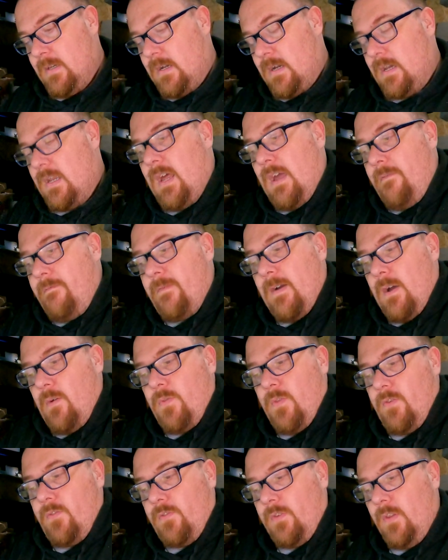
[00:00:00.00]
and I
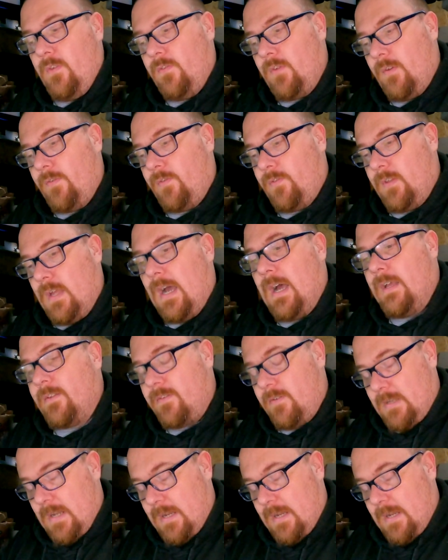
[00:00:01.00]
found that since I've started